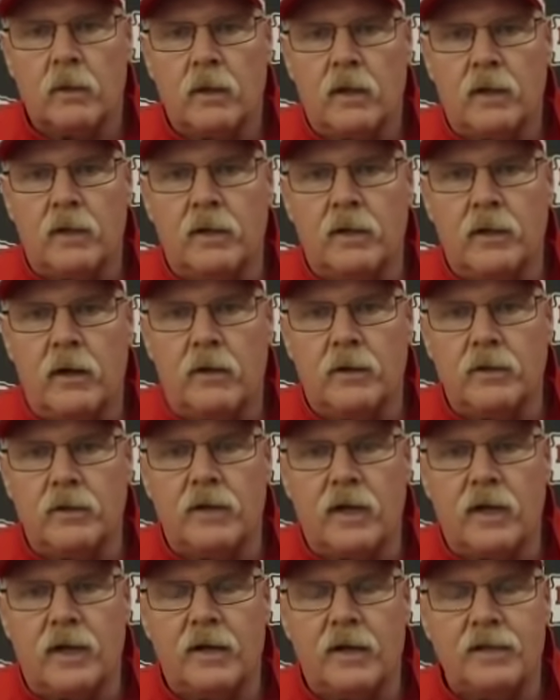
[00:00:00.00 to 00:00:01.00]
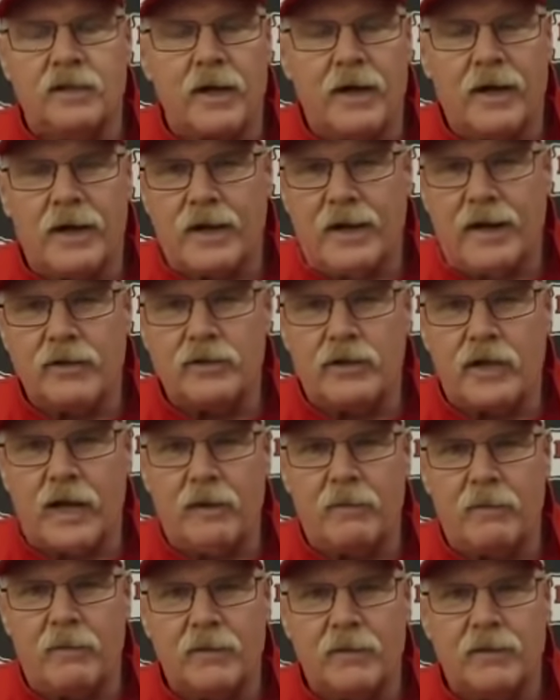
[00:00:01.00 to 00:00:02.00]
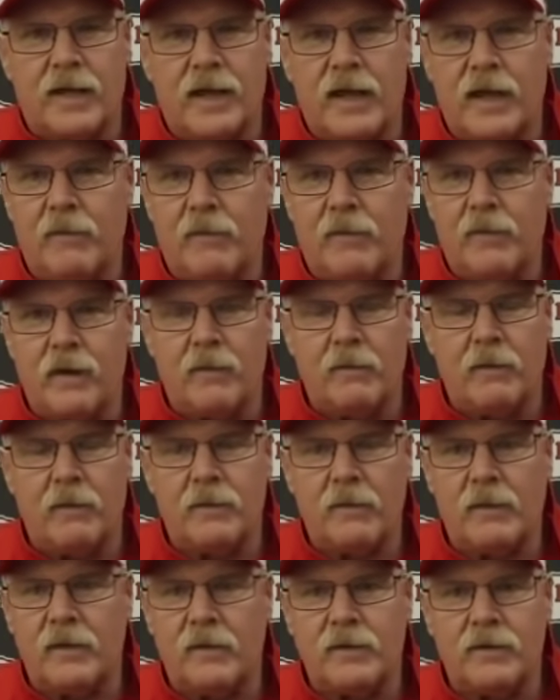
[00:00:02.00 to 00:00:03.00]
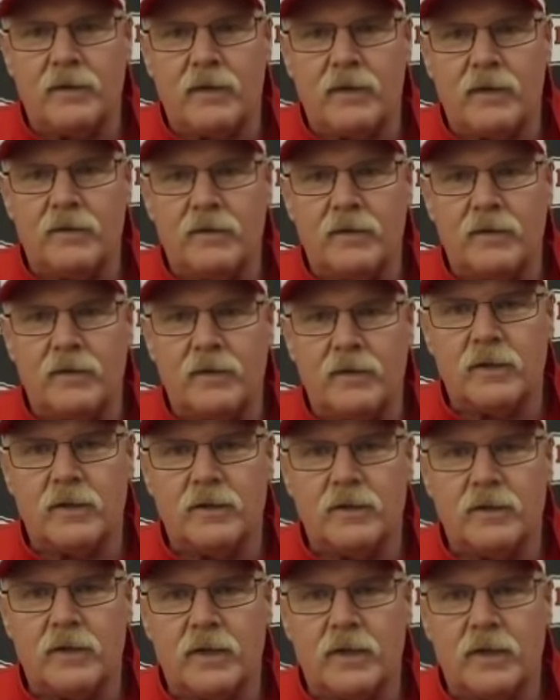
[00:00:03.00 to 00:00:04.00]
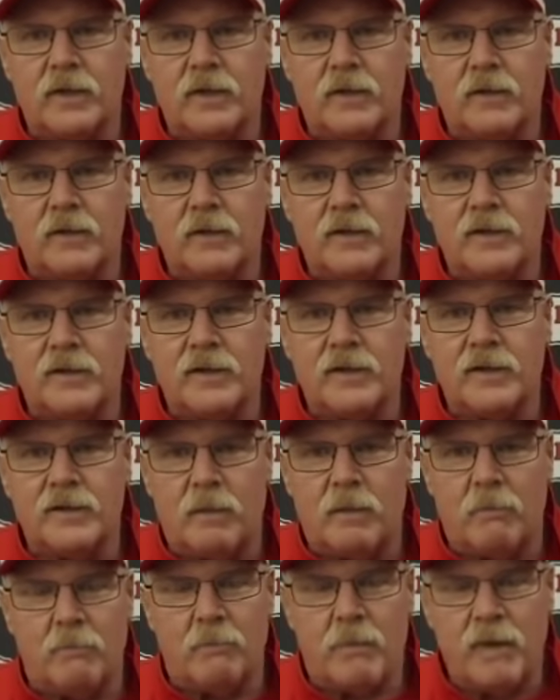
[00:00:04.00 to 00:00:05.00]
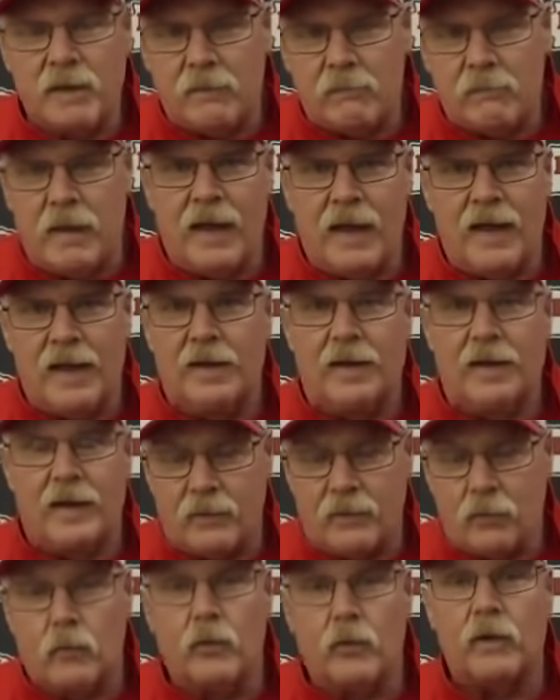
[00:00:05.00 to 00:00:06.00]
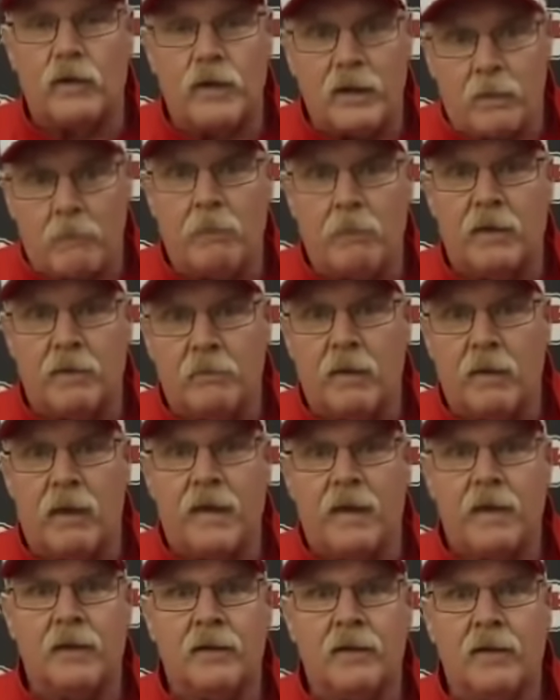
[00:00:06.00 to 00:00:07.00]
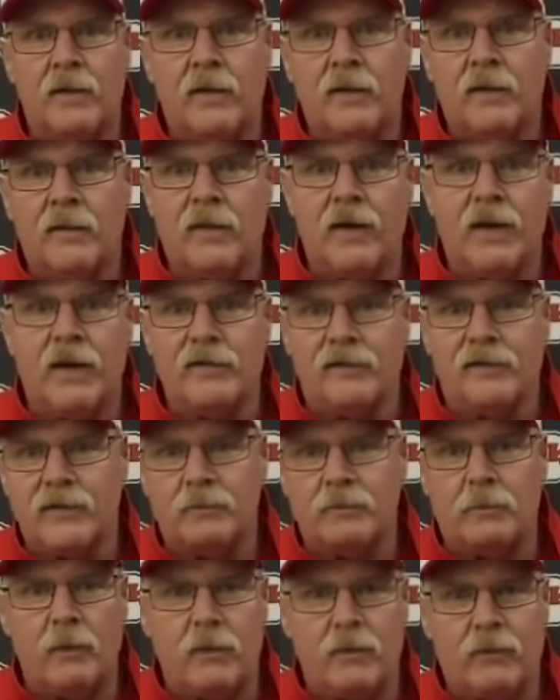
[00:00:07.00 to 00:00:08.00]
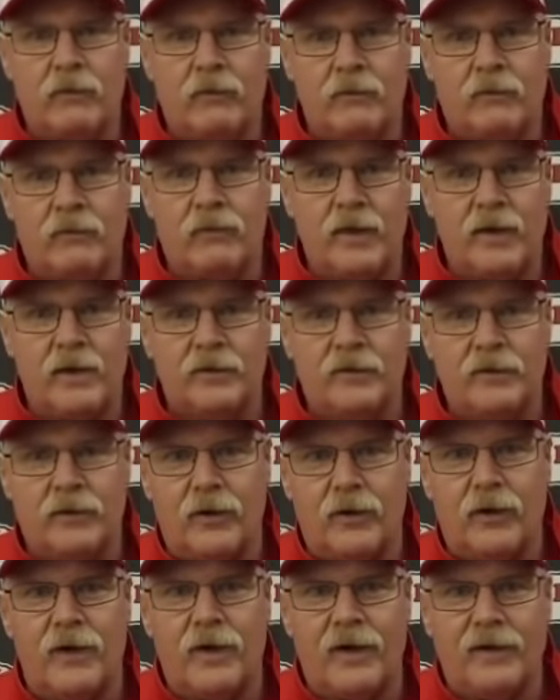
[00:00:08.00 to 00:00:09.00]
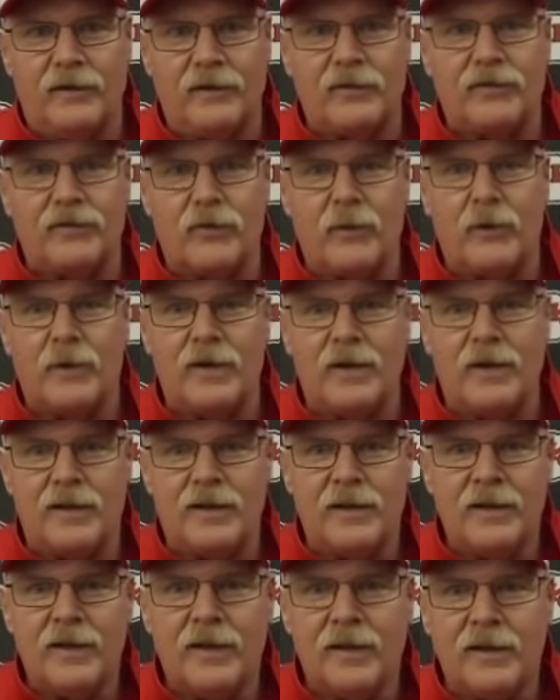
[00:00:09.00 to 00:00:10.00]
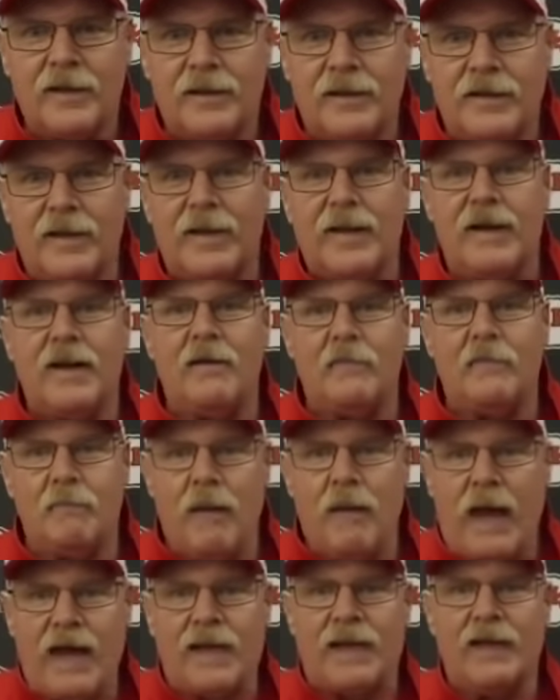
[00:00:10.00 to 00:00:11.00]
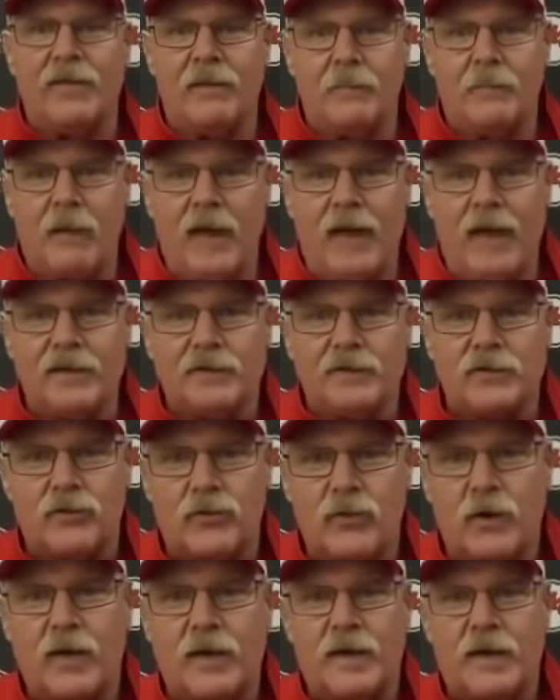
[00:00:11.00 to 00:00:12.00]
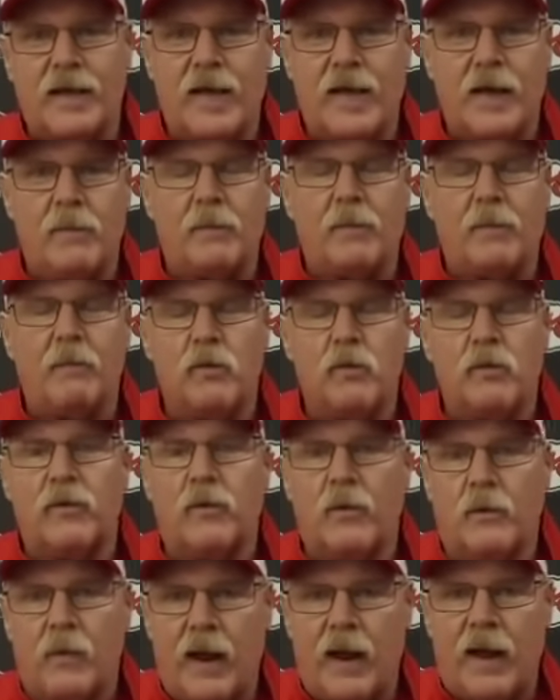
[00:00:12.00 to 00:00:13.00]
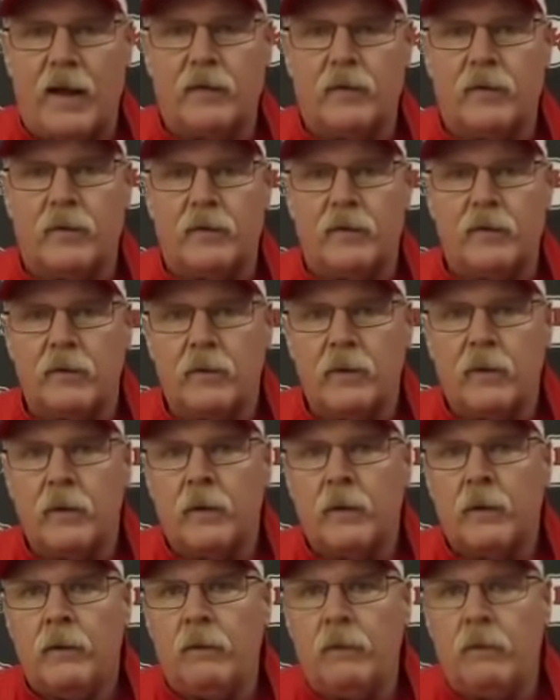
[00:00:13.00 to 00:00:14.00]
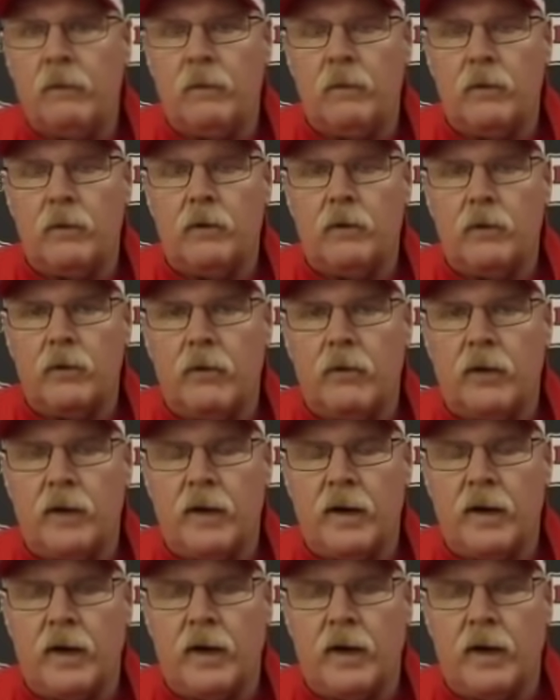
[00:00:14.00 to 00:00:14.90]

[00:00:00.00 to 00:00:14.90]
you know, he's done a nice job in this camp, Adam. I mean, he's a big man, like really a big man that has these beautiful feet. So I look forward to getting him back in the pads and training camp and moving around and doing